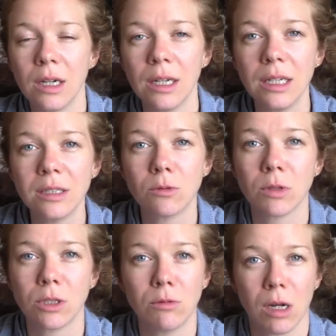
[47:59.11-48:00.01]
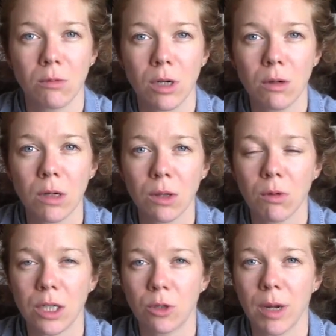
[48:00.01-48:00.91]
it is what you want to work with
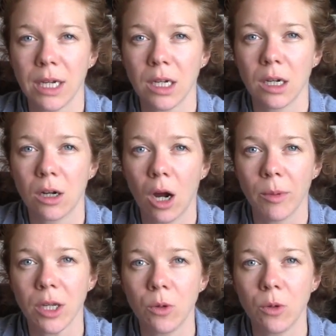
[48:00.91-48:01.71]
when you're making a garment.